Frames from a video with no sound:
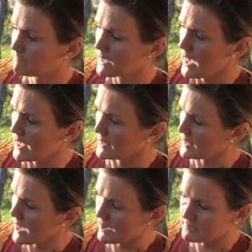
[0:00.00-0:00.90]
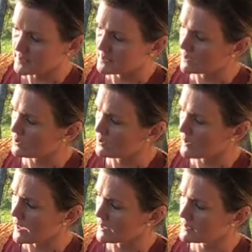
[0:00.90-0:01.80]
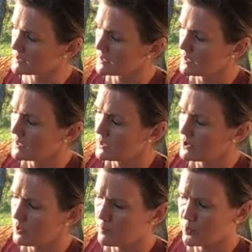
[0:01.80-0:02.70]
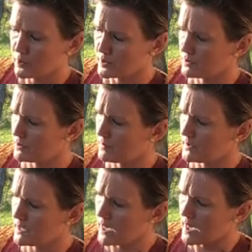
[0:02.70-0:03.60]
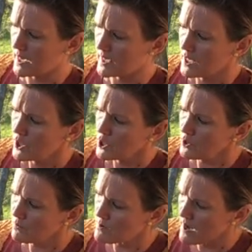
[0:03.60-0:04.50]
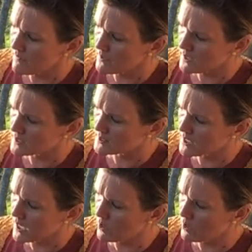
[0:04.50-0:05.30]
I laughed at the Lorax. You poor stupid guy. You never can tell